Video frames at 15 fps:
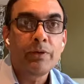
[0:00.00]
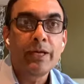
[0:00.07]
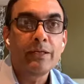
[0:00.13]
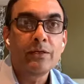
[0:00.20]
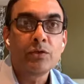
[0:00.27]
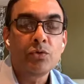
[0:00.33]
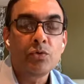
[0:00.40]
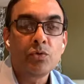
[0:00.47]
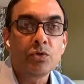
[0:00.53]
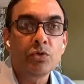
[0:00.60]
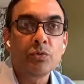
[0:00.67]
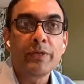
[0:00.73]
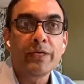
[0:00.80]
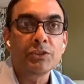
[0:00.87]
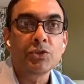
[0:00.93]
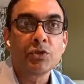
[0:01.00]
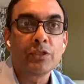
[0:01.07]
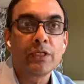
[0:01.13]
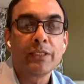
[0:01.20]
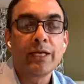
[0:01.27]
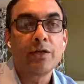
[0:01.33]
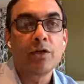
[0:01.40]
heat to make sure
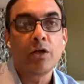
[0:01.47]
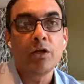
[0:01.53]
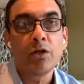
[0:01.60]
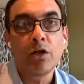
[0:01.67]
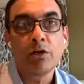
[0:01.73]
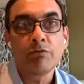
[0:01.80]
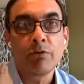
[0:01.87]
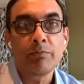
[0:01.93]
that there are not a lot of